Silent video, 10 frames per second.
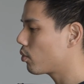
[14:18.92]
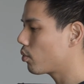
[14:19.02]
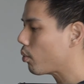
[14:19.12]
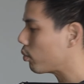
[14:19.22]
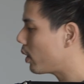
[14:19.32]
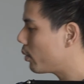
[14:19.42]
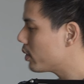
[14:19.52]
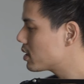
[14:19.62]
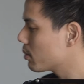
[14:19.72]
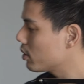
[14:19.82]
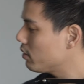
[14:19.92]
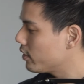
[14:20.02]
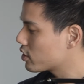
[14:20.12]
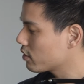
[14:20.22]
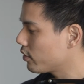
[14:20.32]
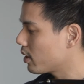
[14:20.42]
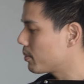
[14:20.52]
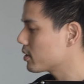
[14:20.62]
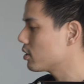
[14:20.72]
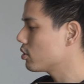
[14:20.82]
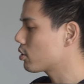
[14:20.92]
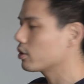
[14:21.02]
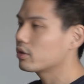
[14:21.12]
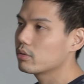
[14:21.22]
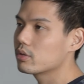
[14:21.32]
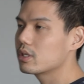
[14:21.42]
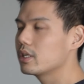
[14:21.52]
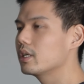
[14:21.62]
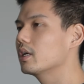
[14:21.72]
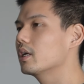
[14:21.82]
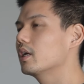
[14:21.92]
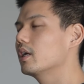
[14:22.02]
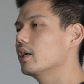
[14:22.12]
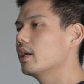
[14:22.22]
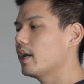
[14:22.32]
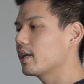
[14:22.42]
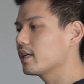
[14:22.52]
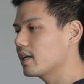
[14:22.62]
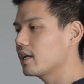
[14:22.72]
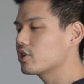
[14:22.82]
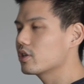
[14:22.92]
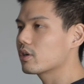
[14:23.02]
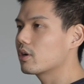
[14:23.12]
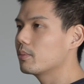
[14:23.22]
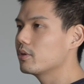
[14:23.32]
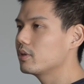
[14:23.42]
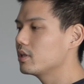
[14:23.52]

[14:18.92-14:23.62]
What's the motivation for that person to continuously engage in the community